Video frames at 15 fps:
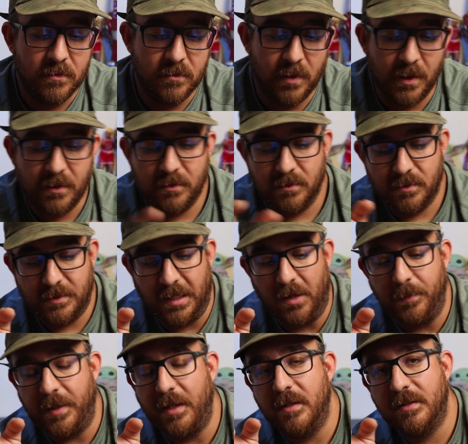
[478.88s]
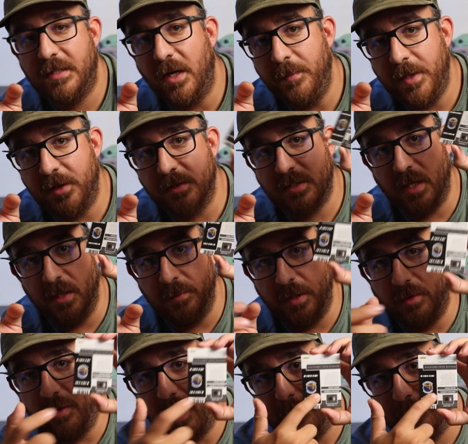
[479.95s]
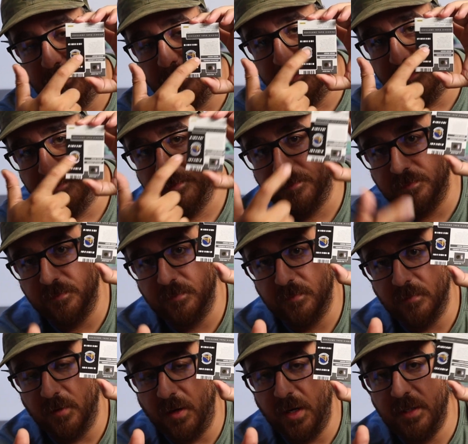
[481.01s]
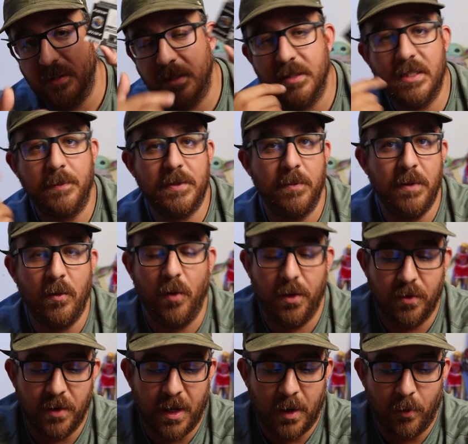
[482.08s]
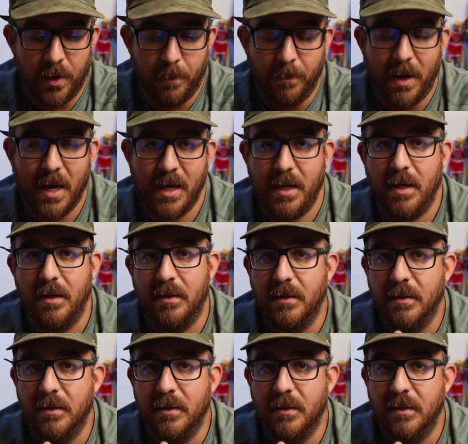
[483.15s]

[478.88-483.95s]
Right? Tell me, tell me you're selling me crap. Right? Then it's up to me whether or not I want to buy it.